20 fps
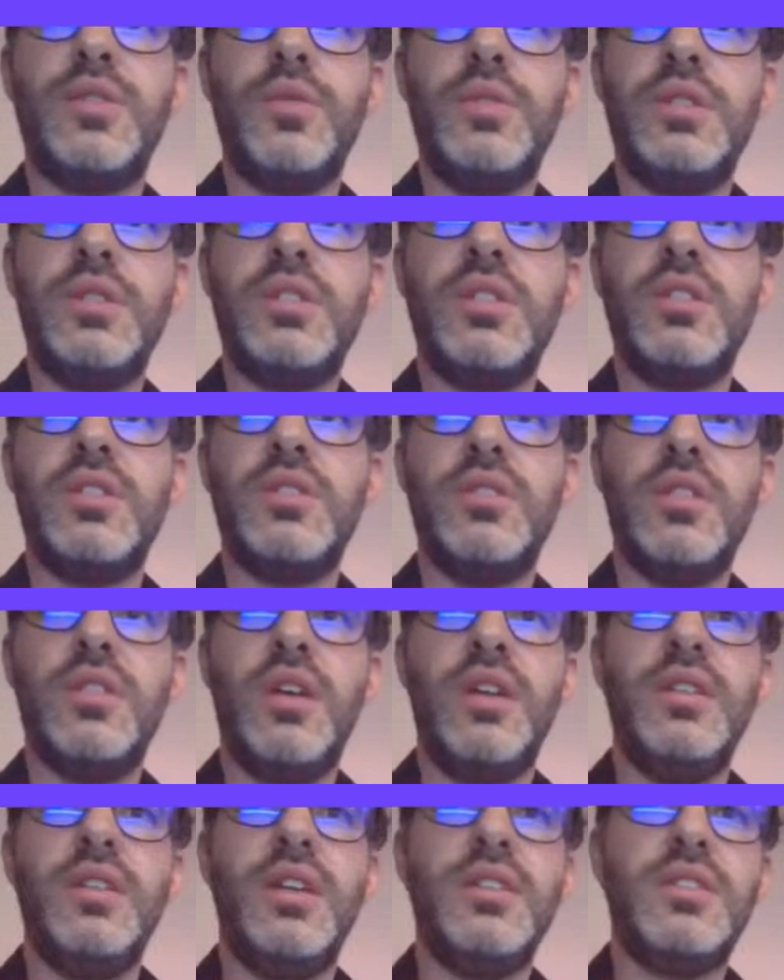So this is
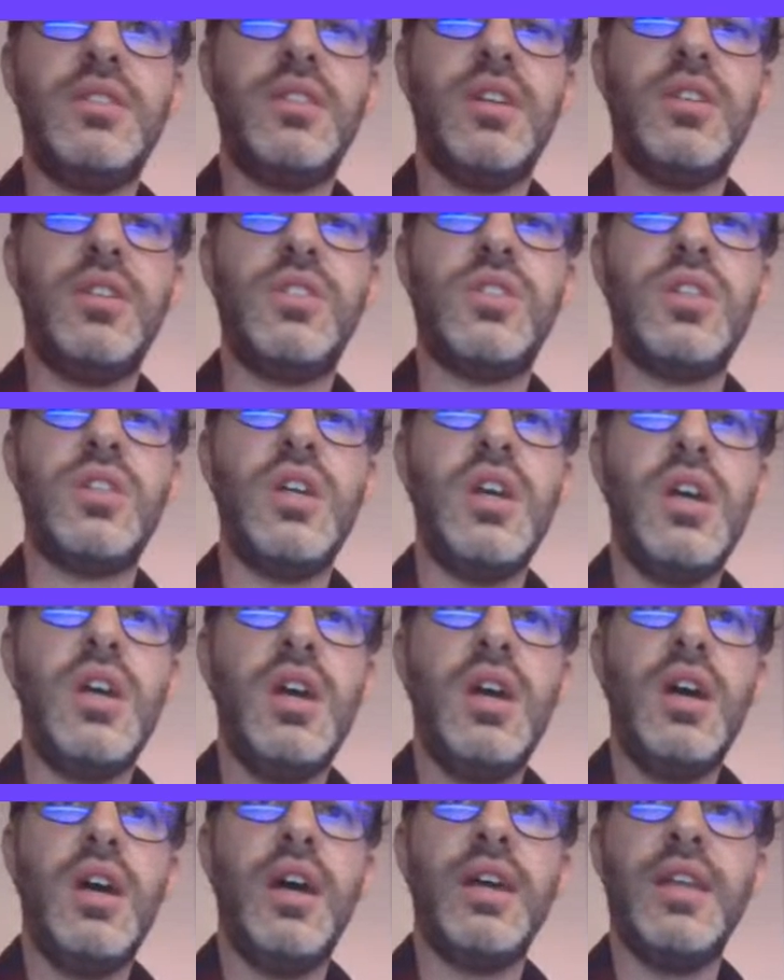a nice touch.
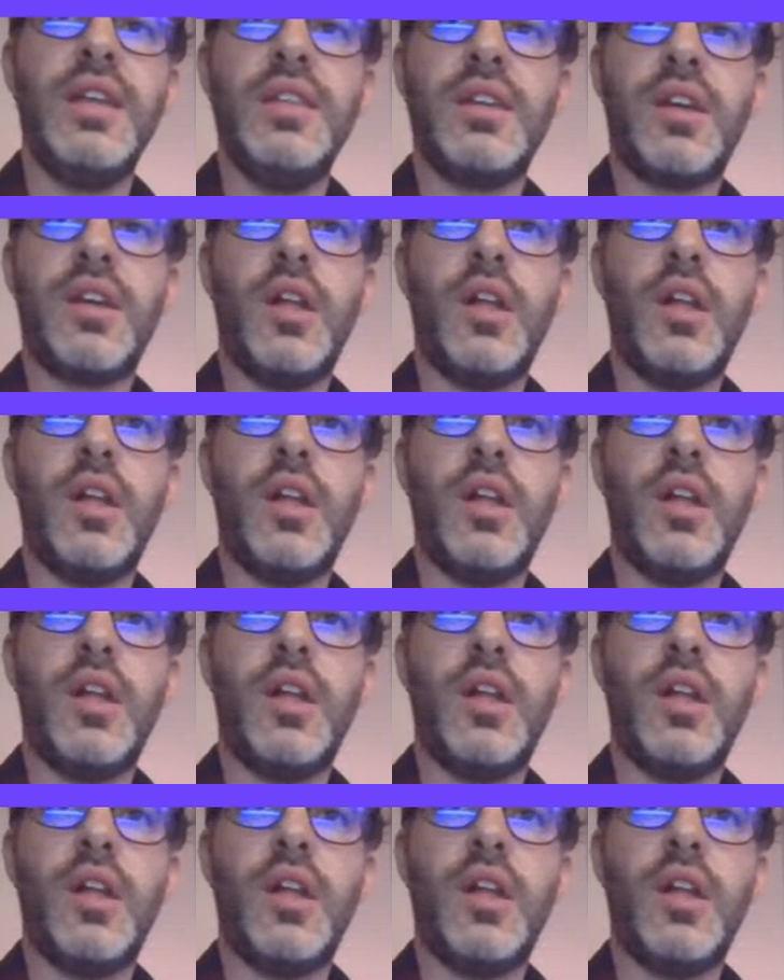Again, the